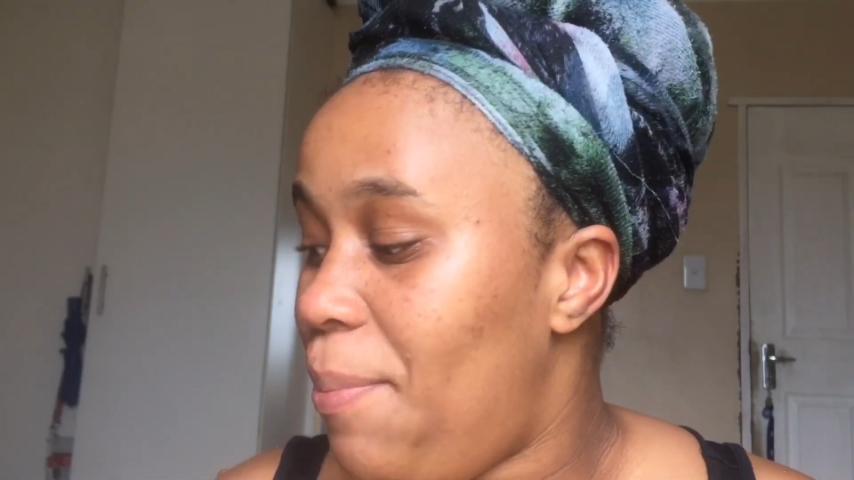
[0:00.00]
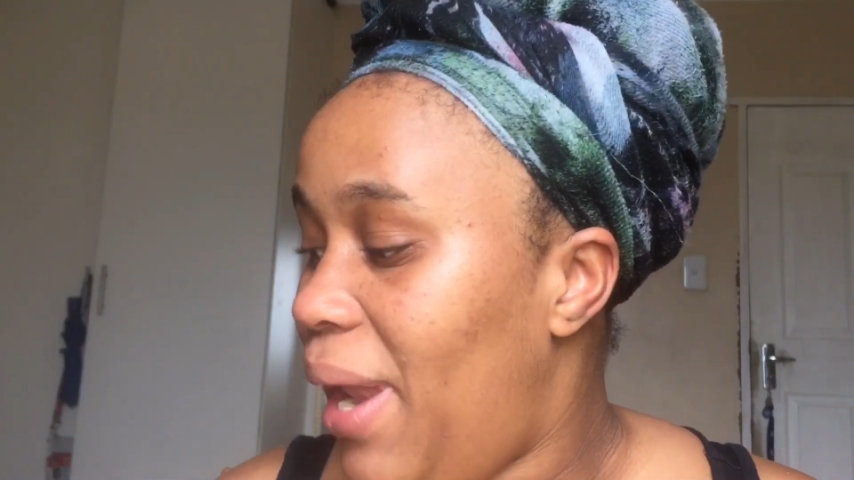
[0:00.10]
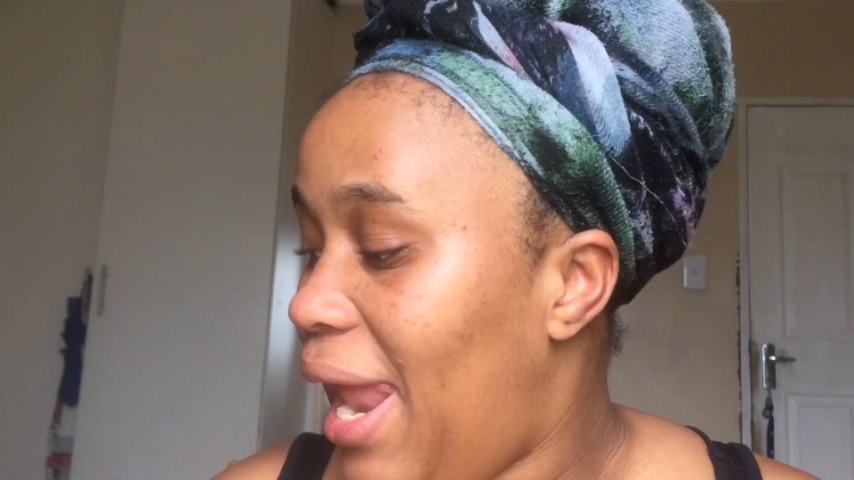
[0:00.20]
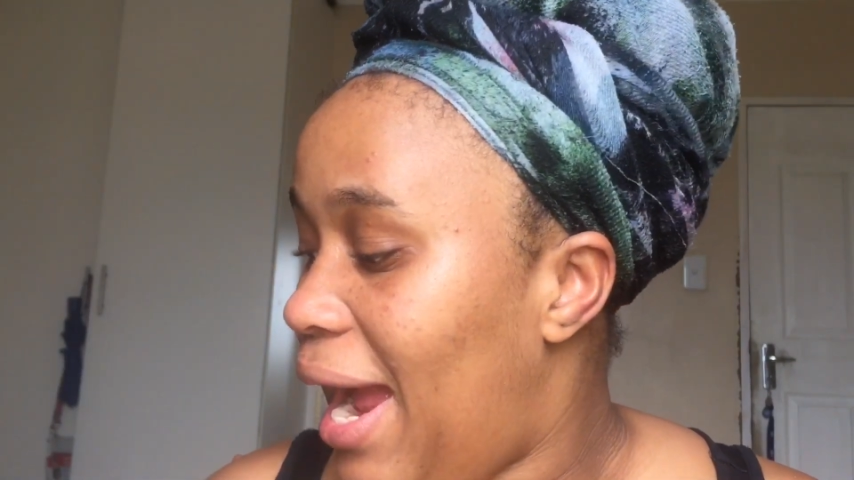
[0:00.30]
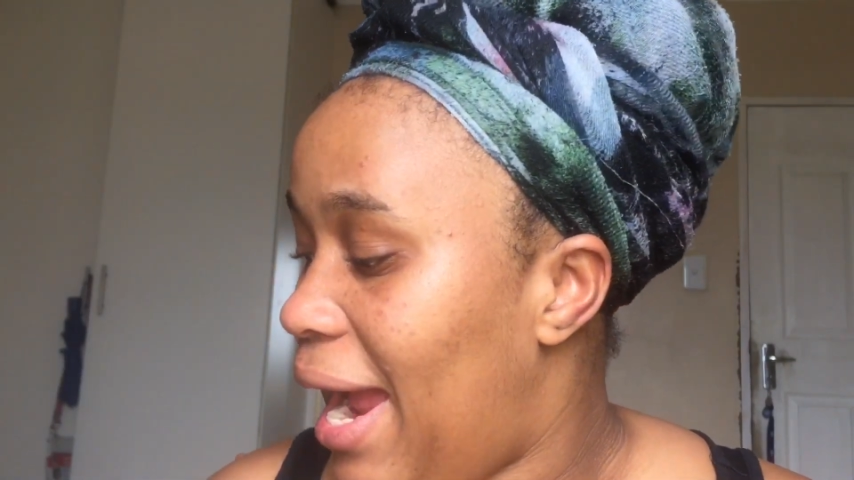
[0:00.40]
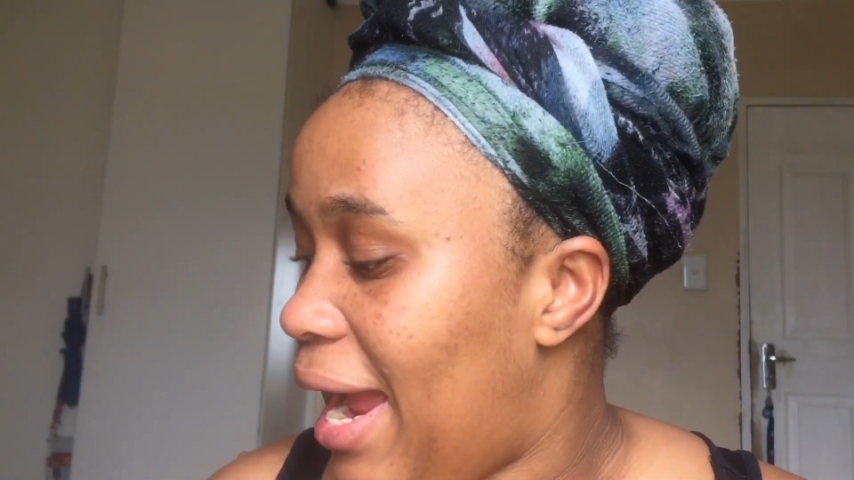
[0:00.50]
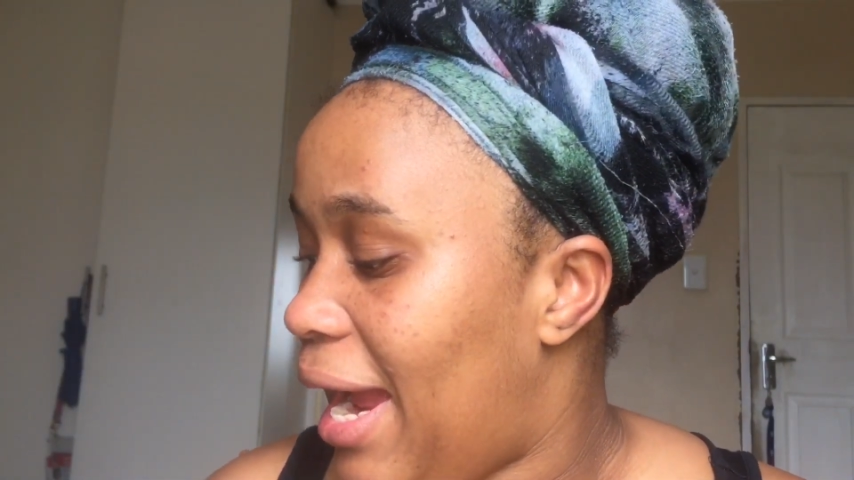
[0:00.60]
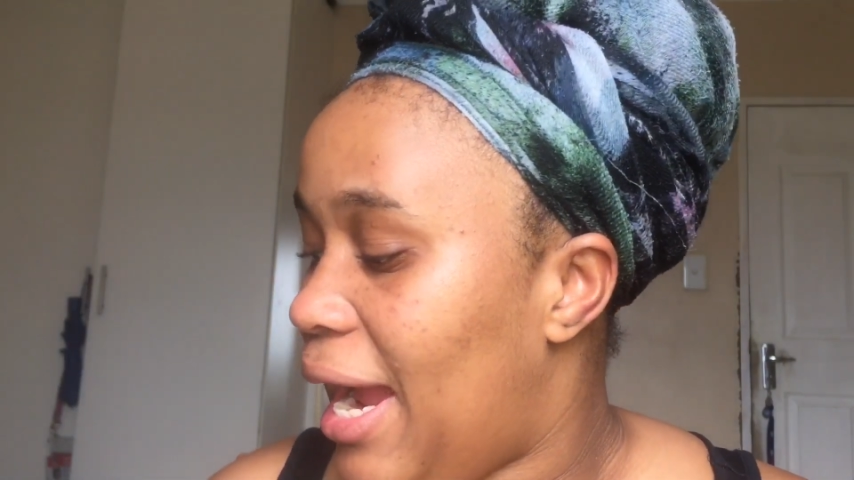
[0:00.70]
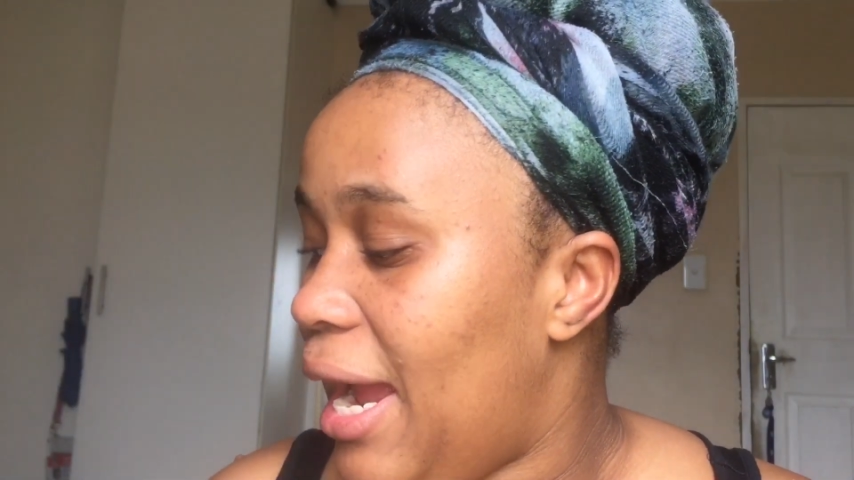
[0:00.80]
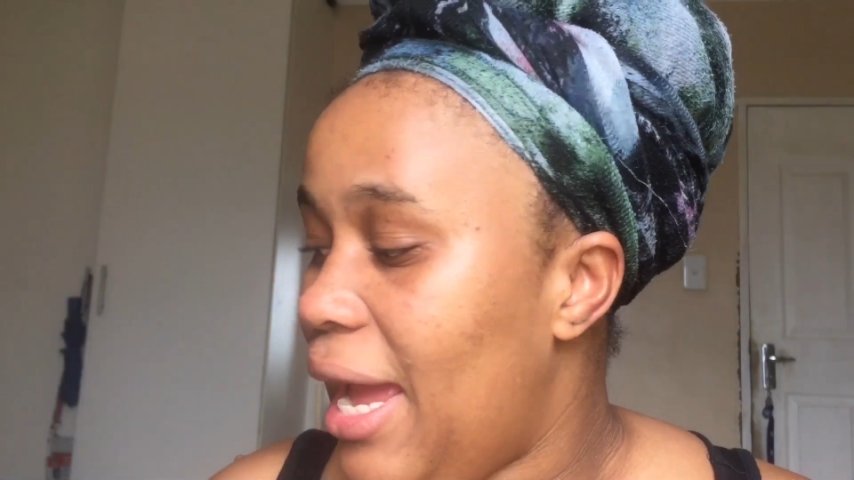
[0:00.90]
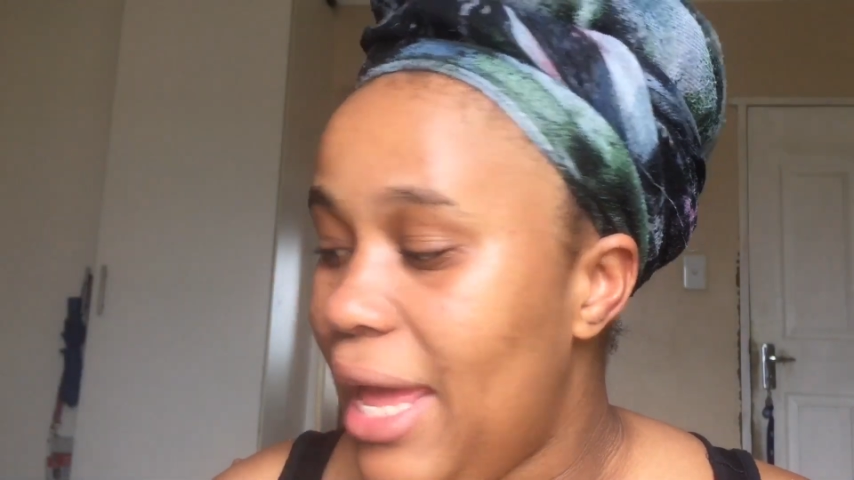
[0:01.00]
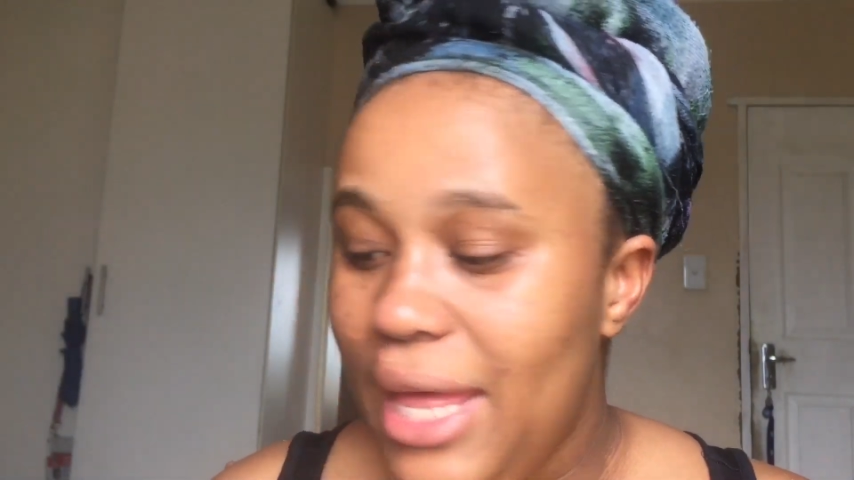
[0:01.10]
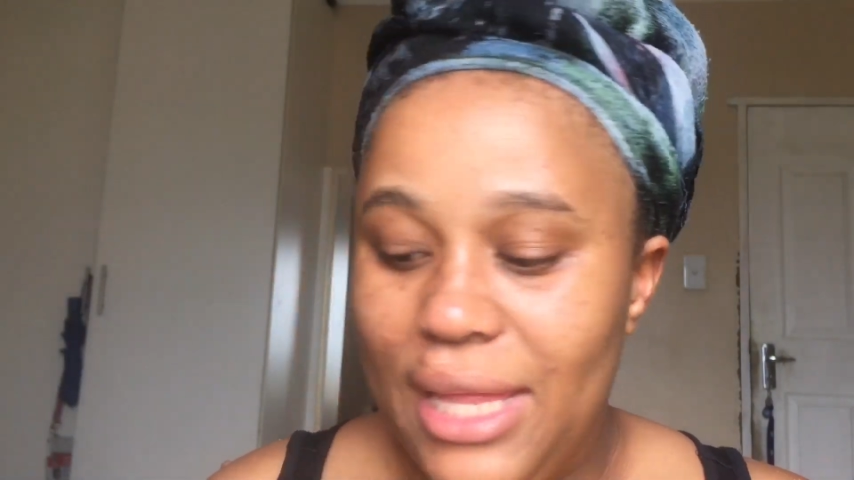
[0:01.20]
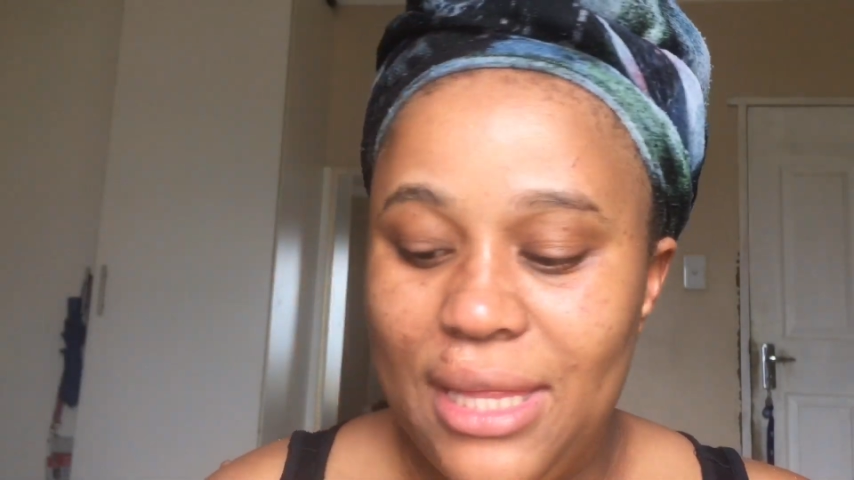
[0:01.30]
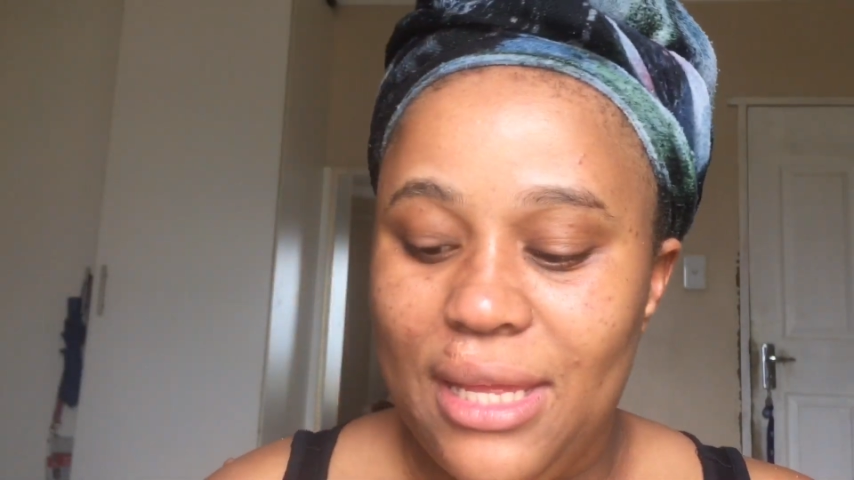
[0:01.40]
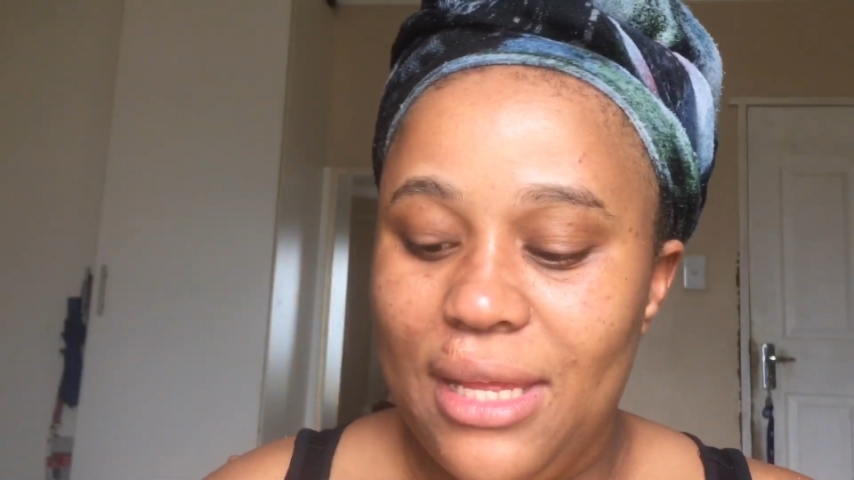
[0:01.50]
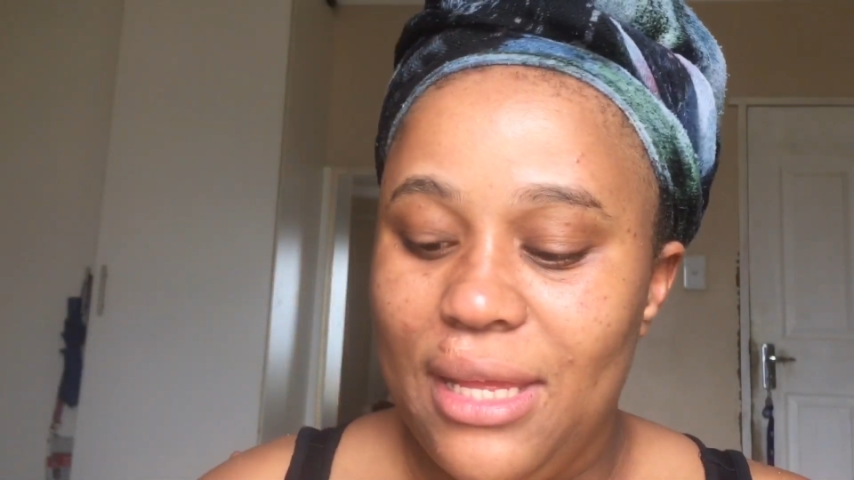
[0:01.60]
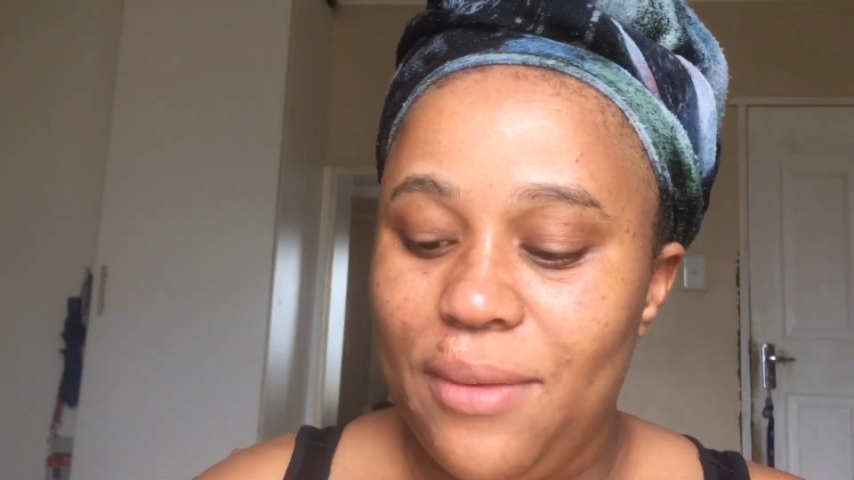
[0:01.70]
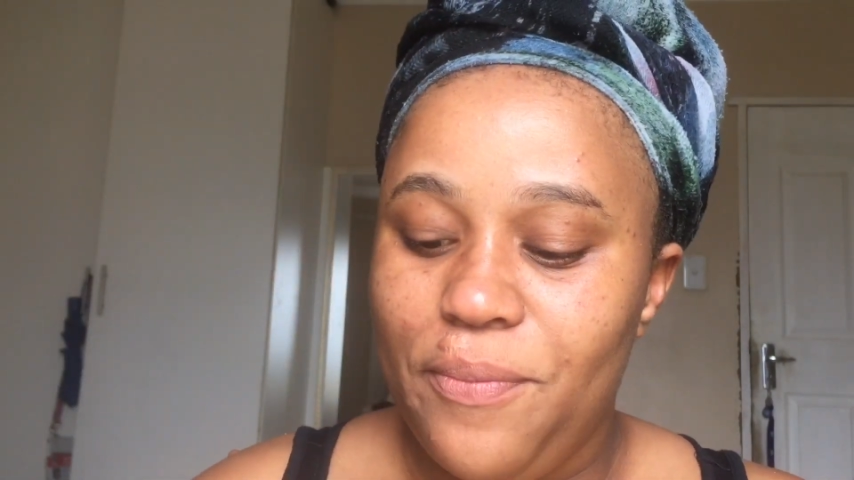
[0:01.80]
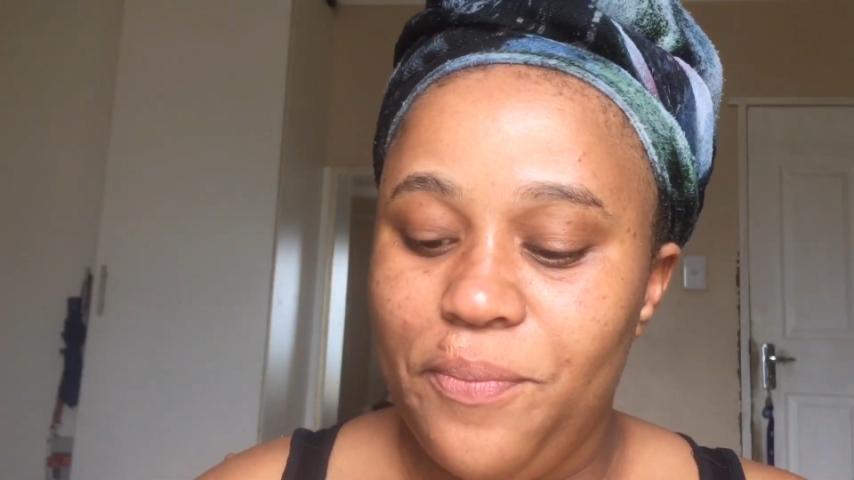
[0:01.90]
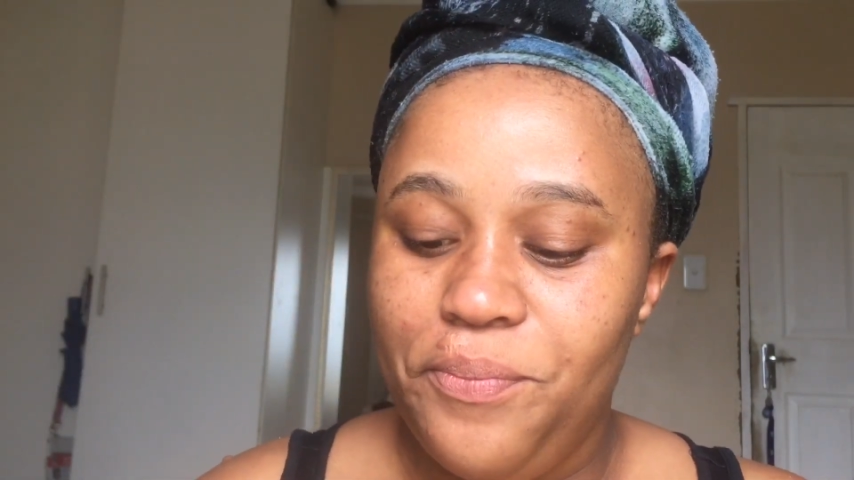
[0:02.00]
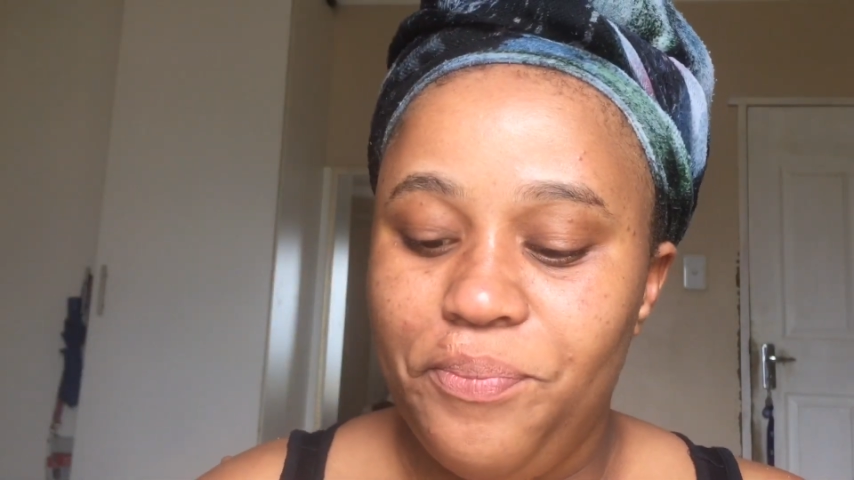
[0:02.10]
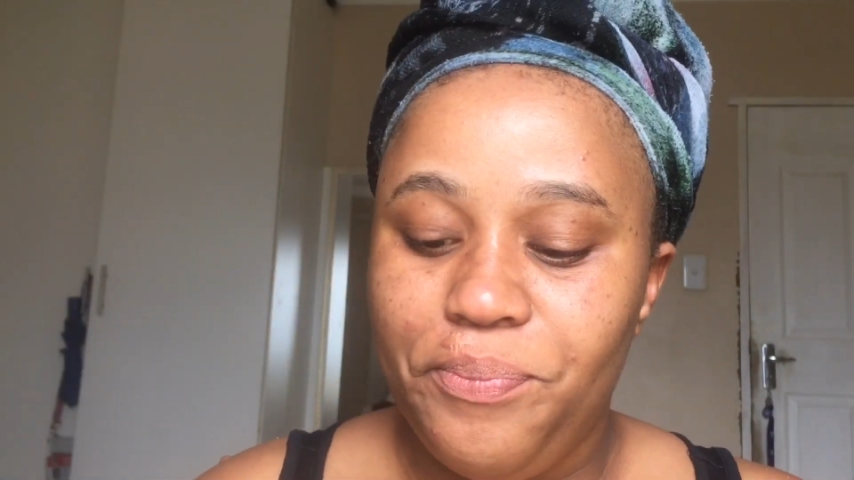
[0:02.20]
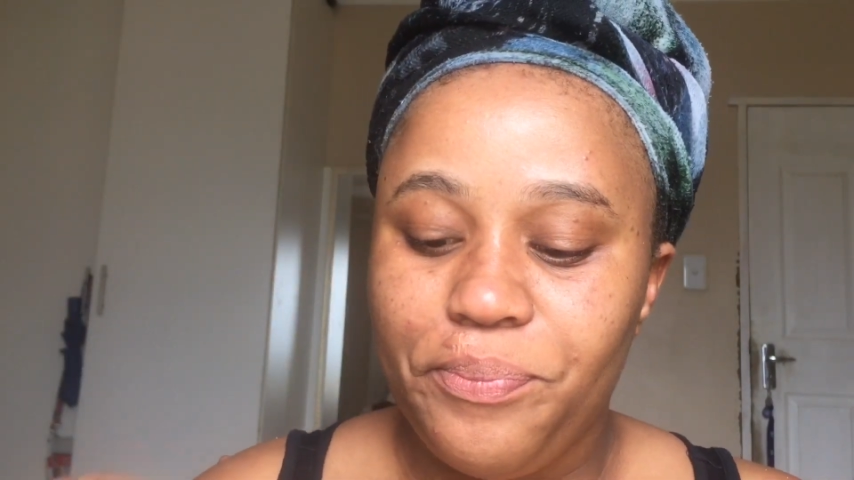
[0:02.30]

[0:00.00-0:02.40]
applying the